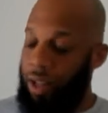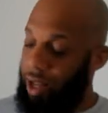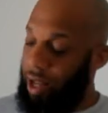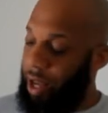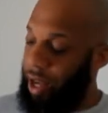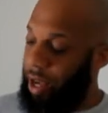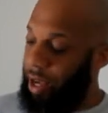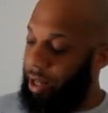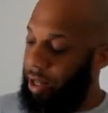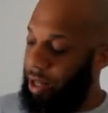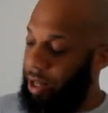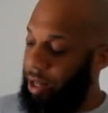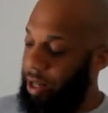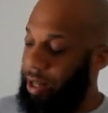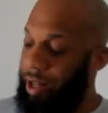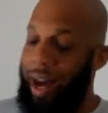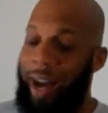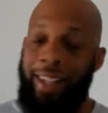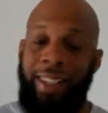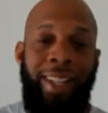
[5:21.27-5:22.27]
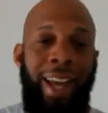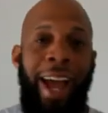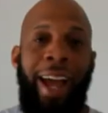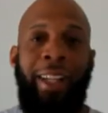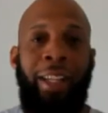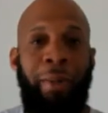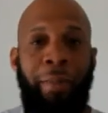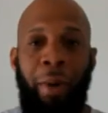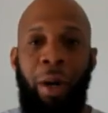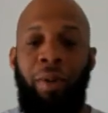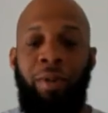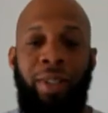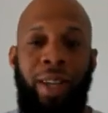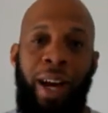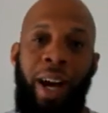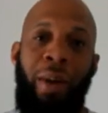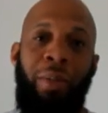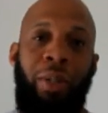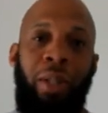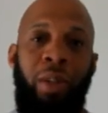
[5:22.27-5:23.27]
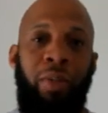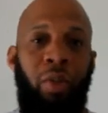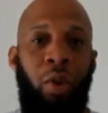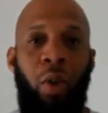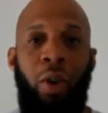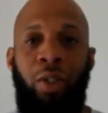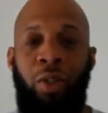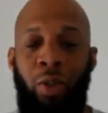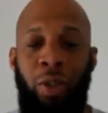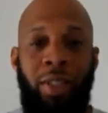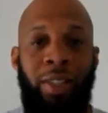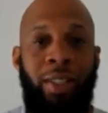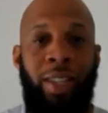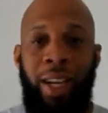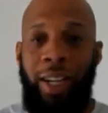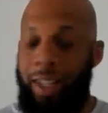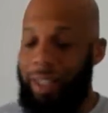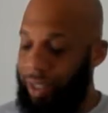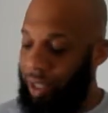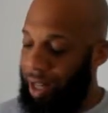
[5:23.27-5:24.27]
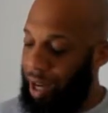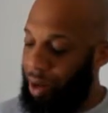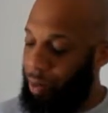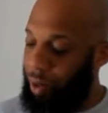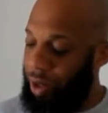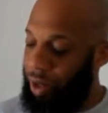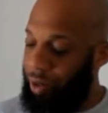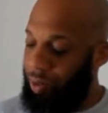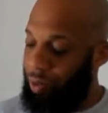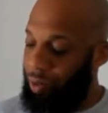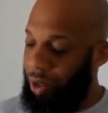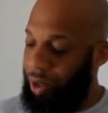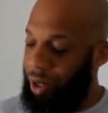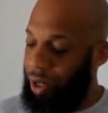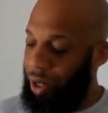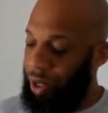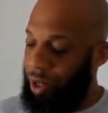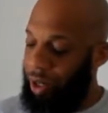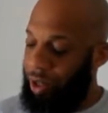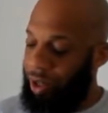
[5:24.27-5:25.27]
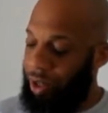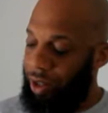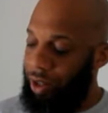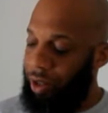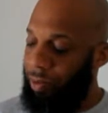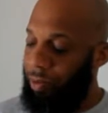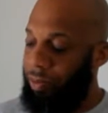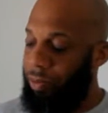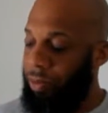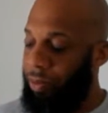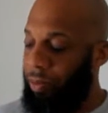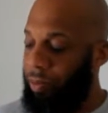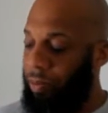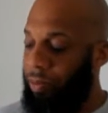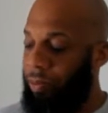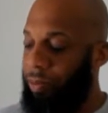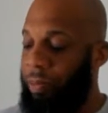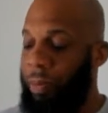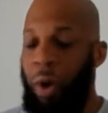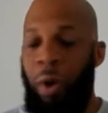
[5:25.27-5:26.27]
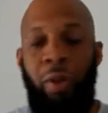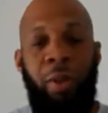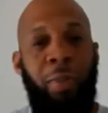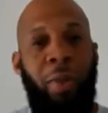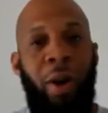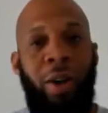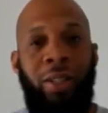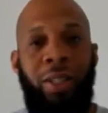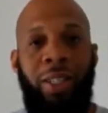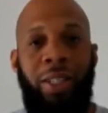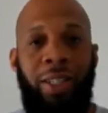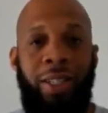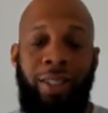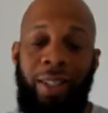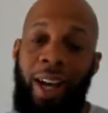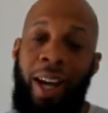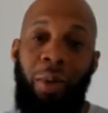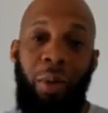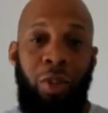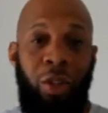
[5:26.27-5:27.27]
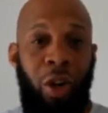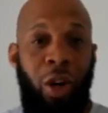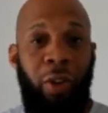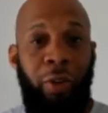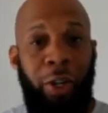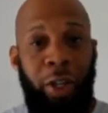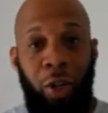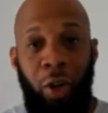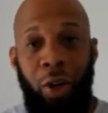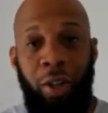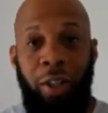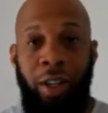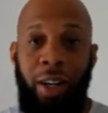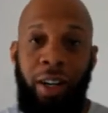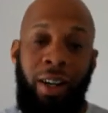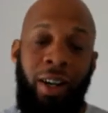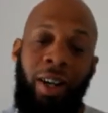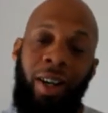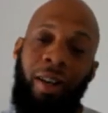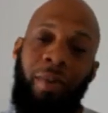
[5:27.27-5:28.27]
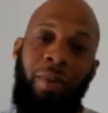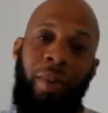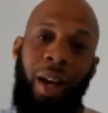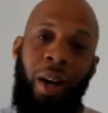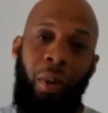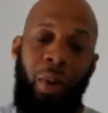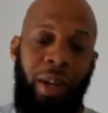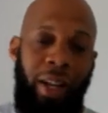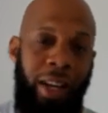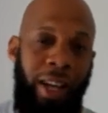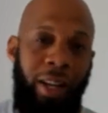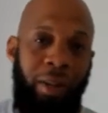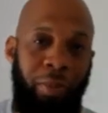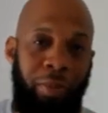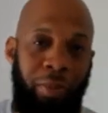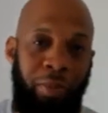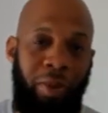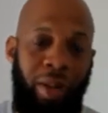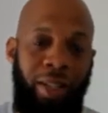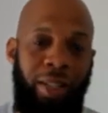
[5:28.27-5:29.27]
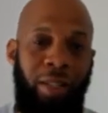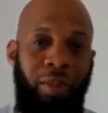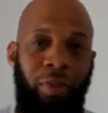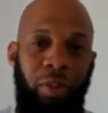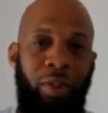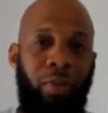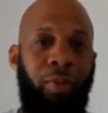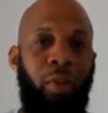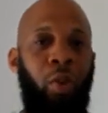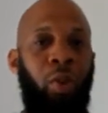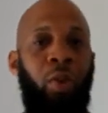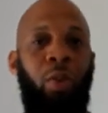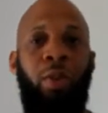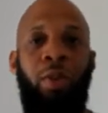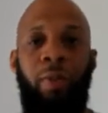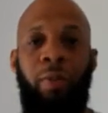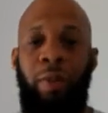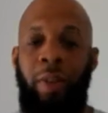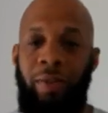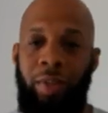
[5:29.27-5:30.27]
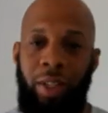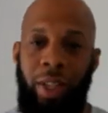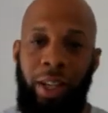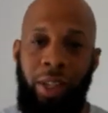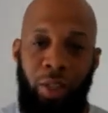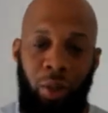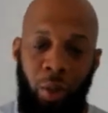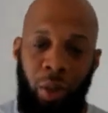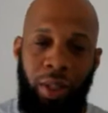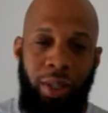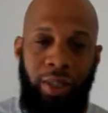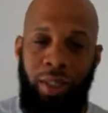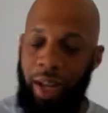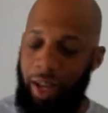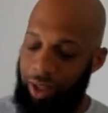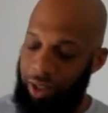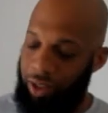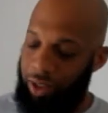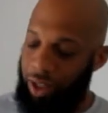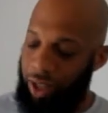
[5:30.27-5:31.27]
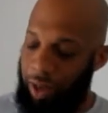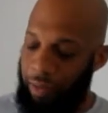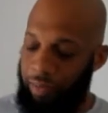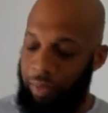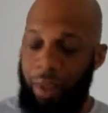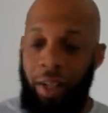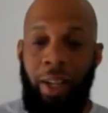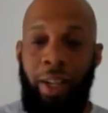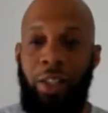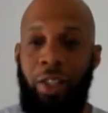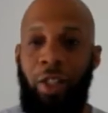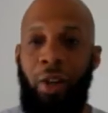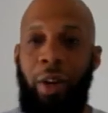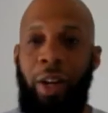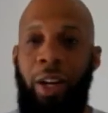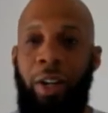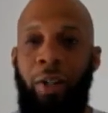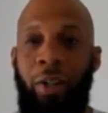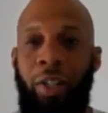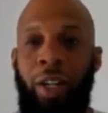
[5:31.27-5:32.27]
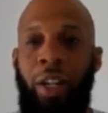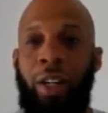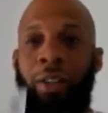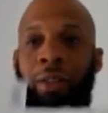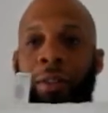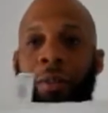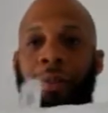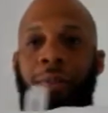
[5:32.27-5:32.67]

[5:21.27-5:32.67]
And I tacked it both times, and of course on the second time when both parts of the design was already on there, I went ahead and pressed it for the full 15-20 seconds. And so here you go.